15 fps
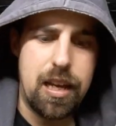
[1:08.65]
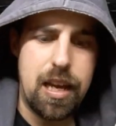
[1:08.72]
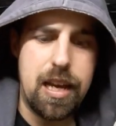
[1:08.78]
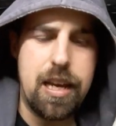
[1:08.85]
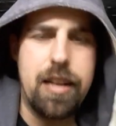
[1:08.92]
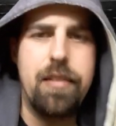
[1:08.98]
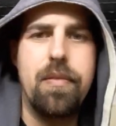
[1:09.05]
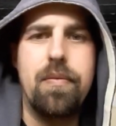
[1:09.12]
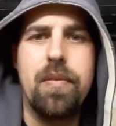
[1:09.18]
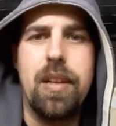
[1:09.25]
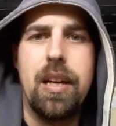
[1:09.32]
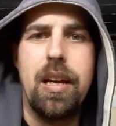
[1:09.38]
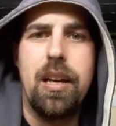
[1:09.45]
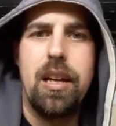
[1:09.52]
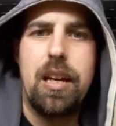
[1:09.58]
And
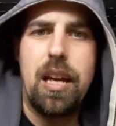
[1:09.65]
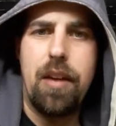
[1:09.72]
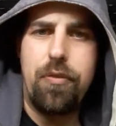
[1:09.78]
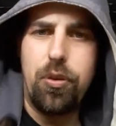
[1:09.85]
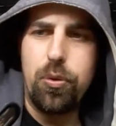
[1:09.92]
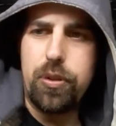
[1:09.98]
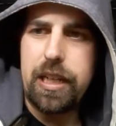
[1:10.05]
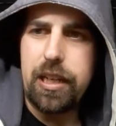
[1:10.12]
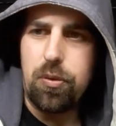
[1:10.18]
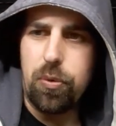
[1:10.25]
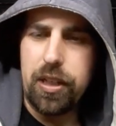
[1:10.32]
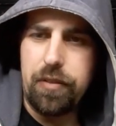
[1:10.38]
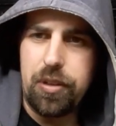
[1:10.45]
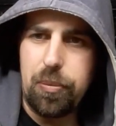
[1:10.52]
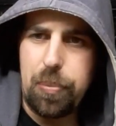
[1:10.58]
if you take
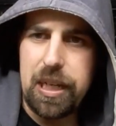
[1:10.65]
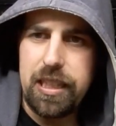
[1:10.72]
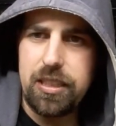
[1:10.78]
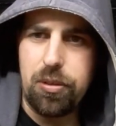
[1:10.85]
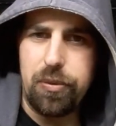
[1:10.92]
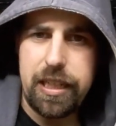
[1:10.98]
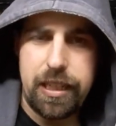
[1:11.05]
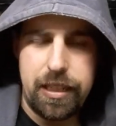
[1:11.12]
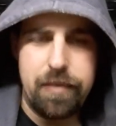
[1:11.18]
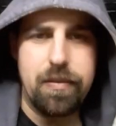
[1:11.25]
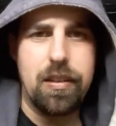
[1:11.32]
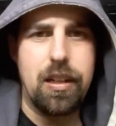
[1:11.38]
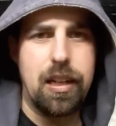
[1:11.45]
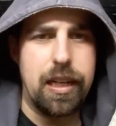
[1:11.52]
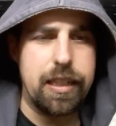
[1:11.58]
one of the plates away,
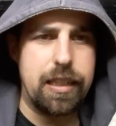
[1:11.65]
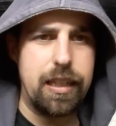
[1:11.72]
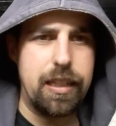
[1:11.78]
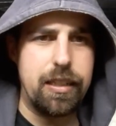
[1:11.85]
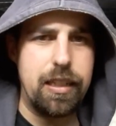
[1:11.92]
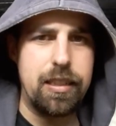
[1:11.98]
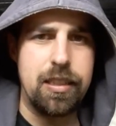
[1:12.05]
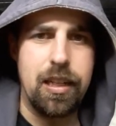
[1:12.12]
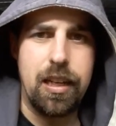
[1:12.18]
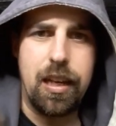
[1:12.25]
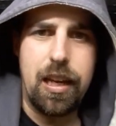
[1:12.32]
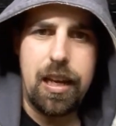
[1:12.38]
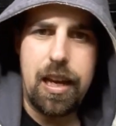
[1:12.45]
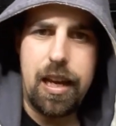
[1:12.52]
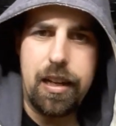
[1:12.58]
like they did,
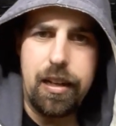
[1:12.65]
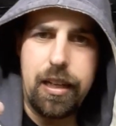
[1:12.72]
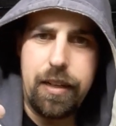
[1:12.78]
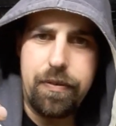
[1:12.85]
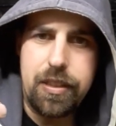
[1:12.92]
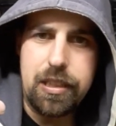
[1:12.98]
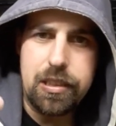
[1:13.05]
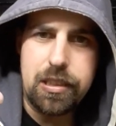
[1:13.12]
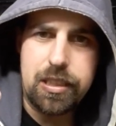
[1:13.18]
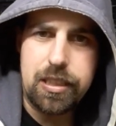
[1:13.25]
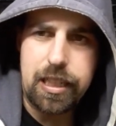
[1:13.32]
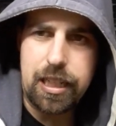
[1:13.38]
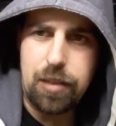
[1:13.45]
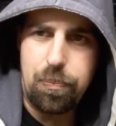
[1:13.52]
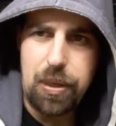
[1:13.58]
and leave the
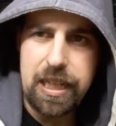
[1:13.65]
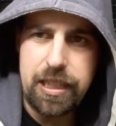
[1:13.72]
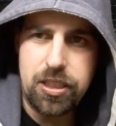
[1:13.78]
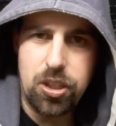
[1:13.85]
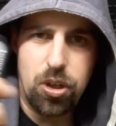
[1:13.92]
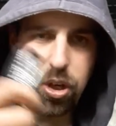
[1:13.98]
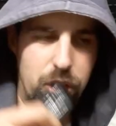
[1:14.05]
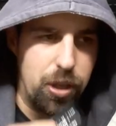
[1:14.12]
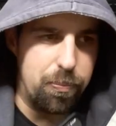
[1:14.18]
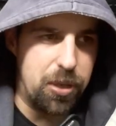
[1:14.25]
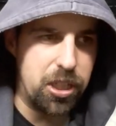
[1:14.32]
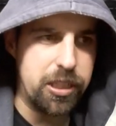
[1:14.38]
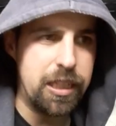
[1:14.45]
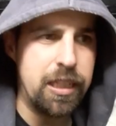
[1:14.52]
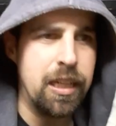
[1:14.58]
second plate on the
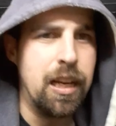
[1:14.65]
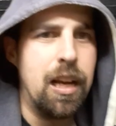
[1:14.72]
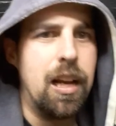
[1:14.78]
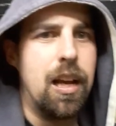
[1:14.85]
body,